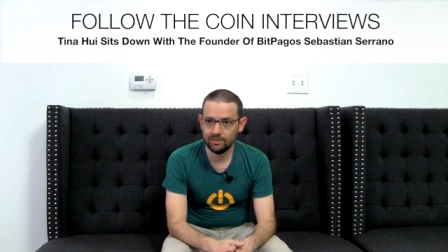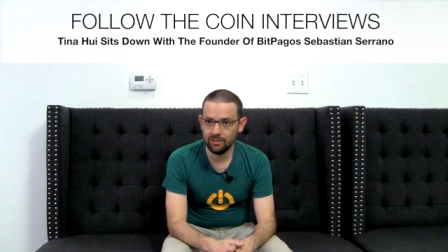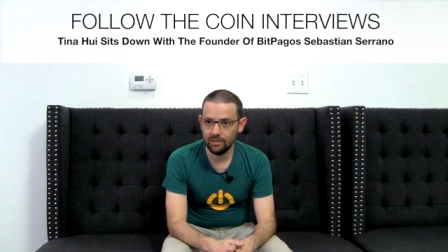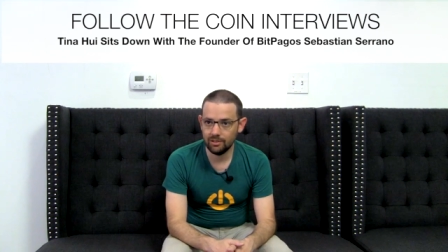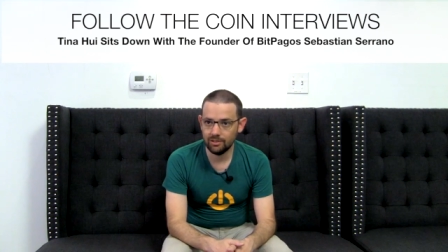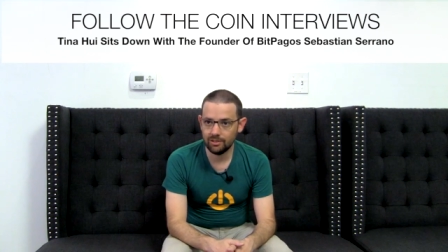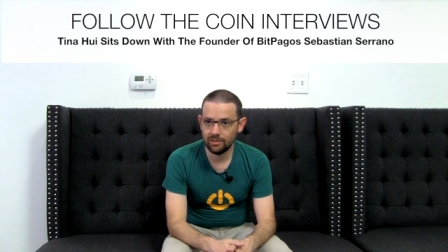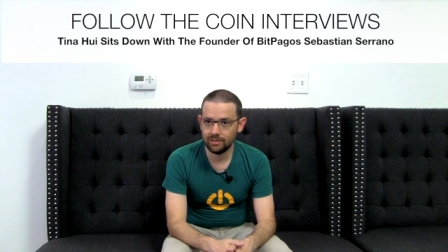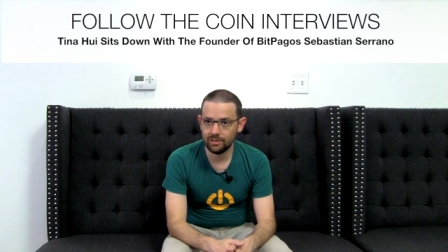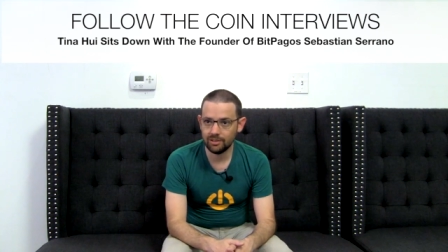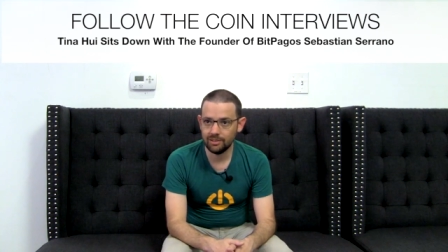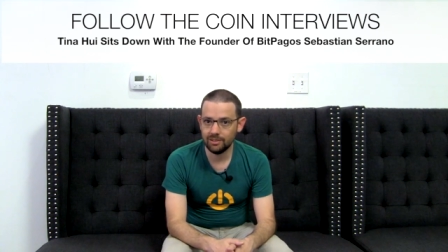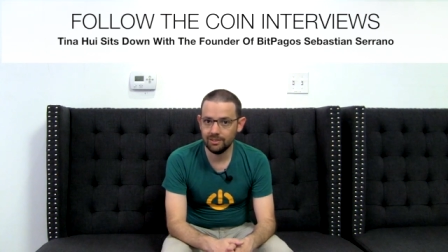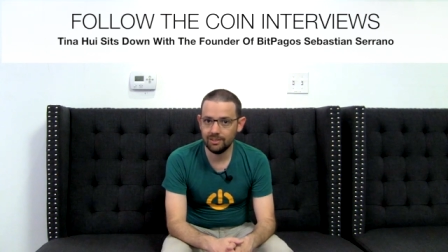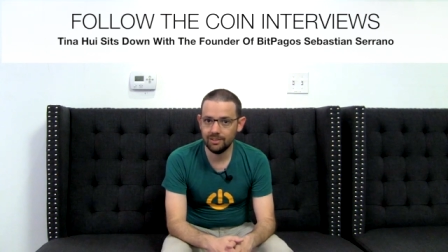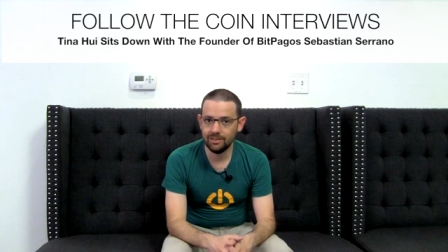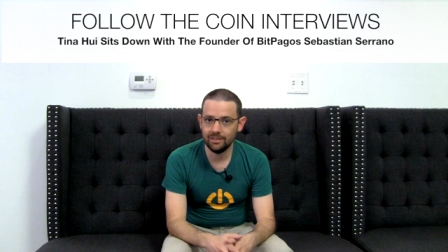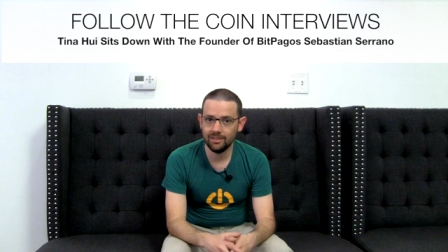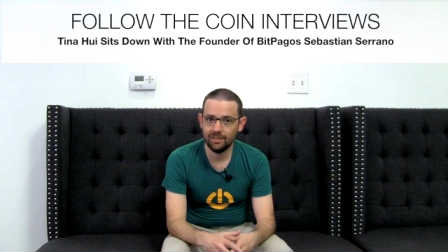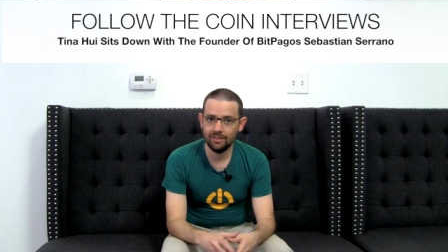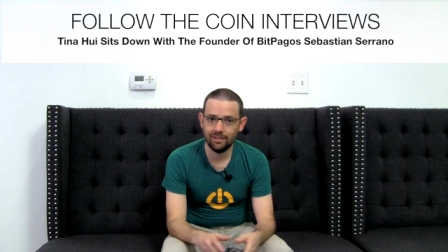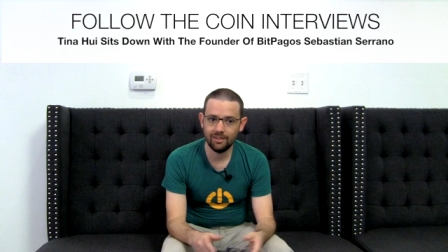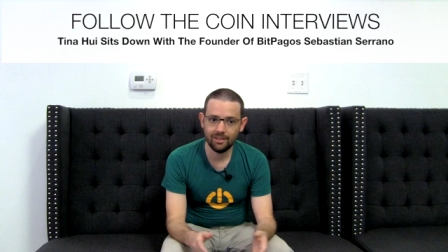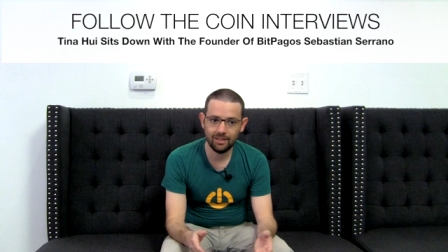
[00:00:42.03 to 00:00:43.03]
like
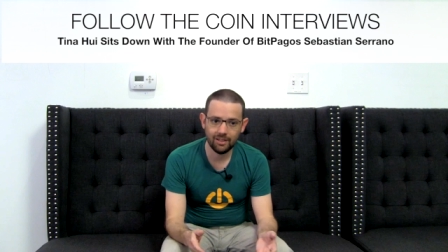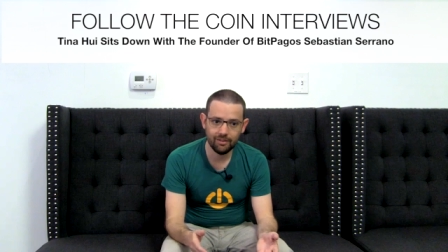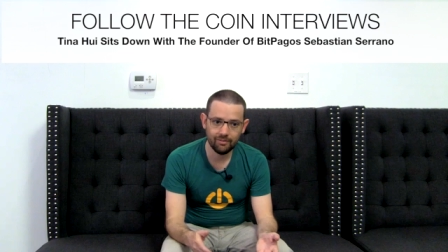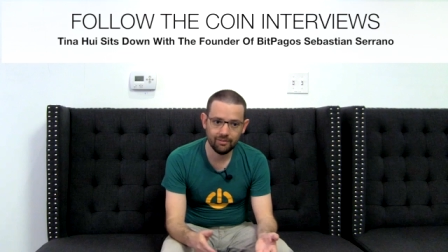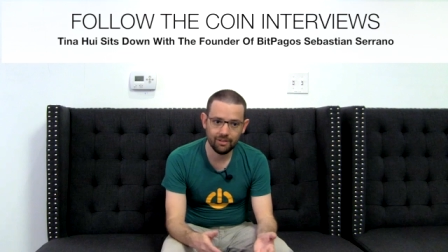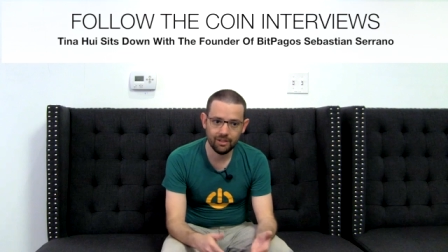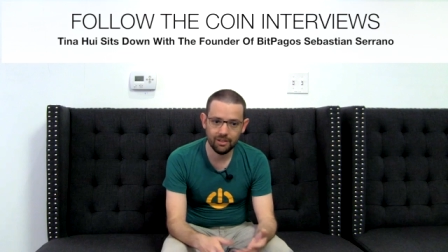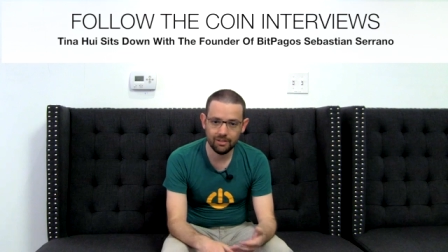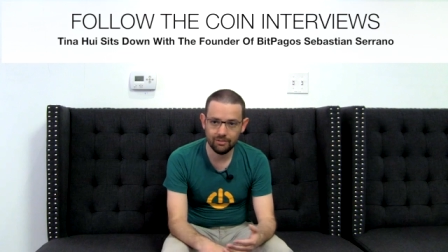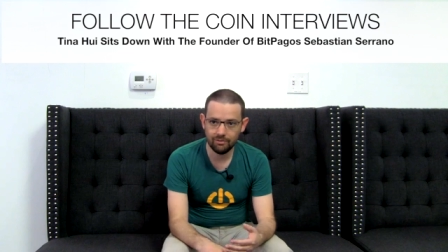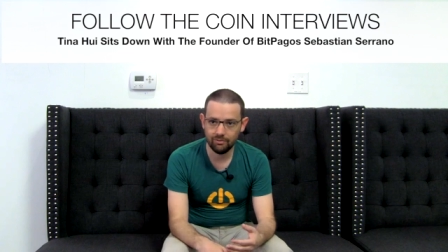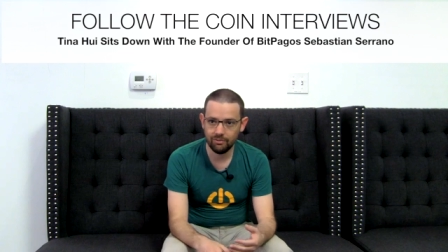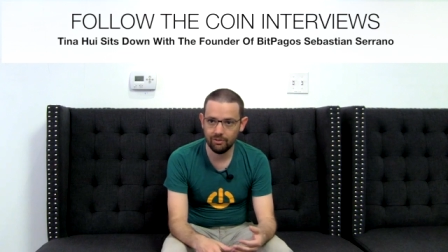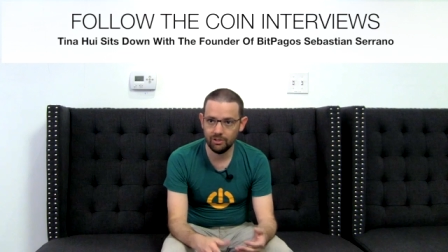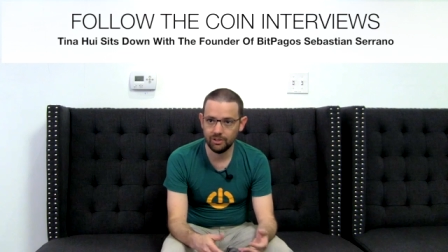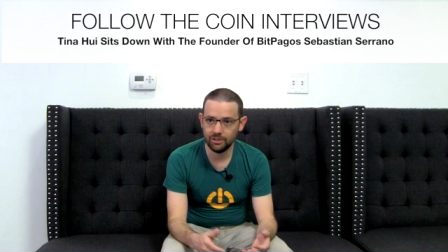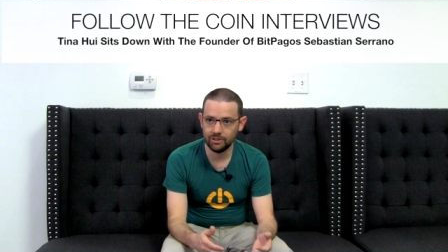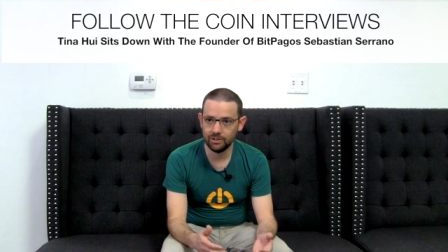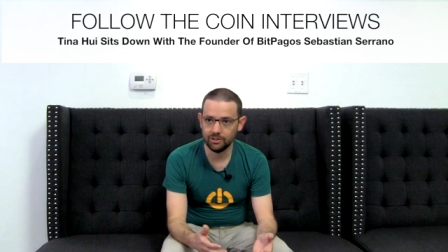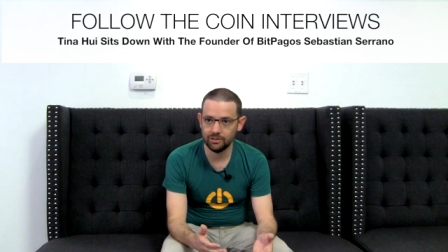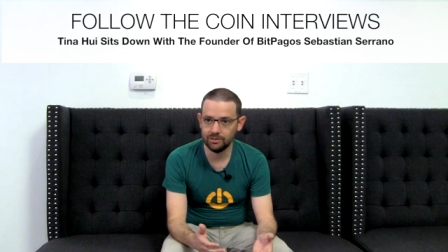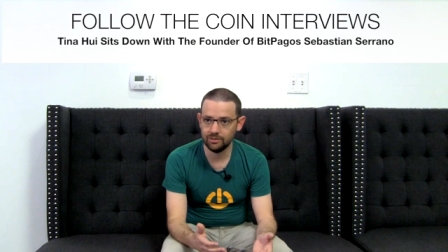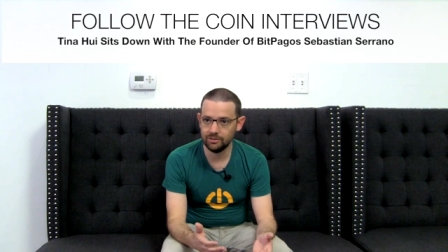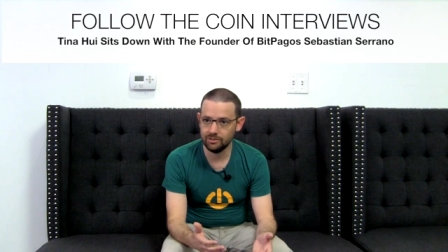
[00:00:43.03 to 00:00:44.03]
Argentina that have high
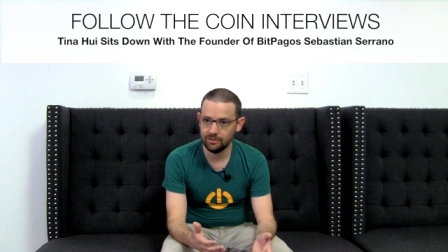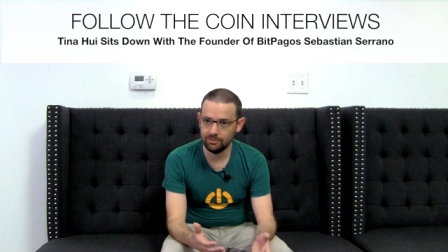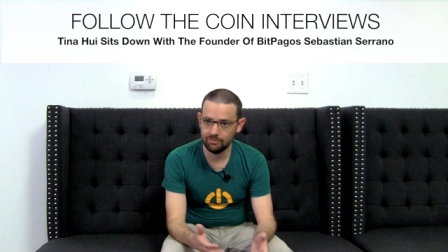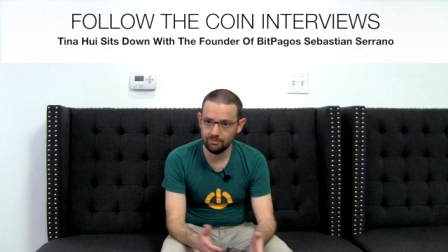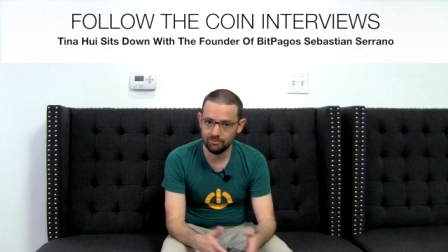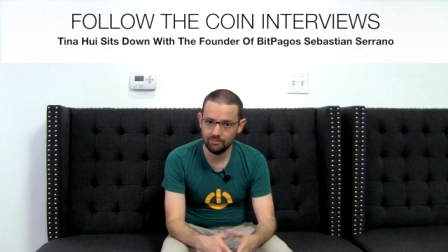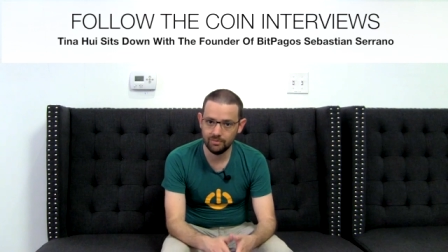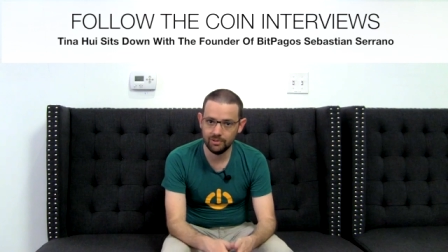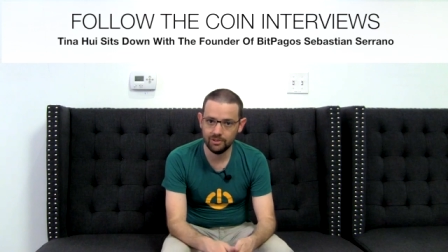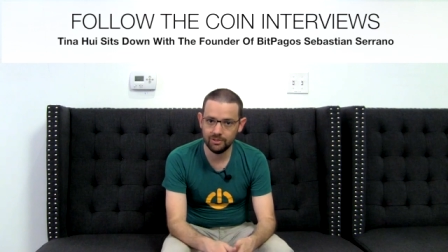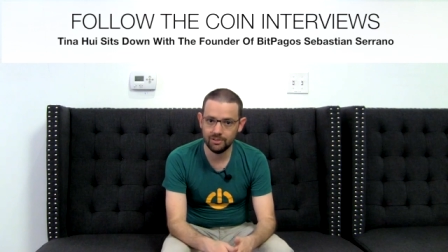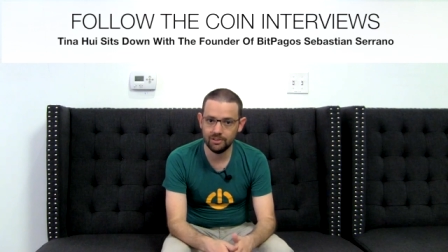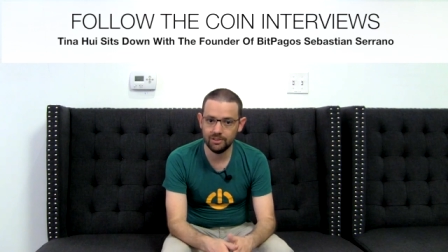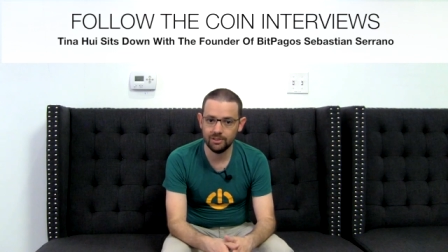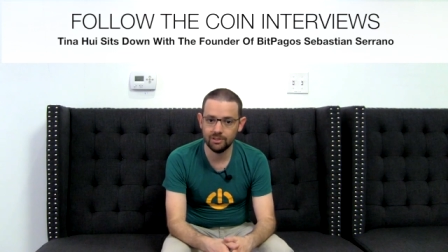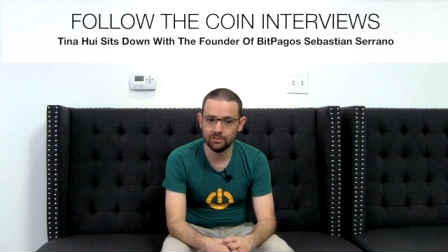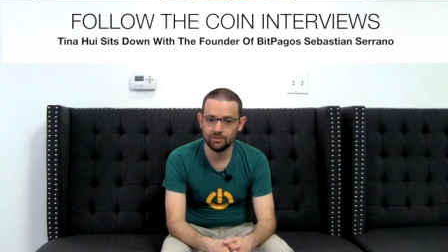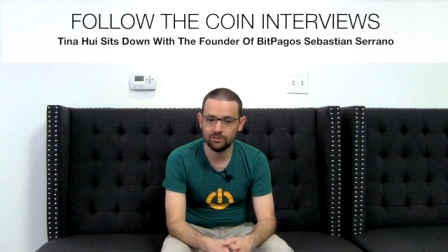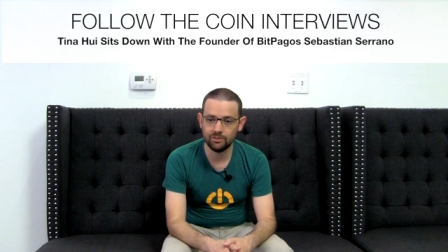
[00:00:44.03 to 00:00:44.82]
inflation and very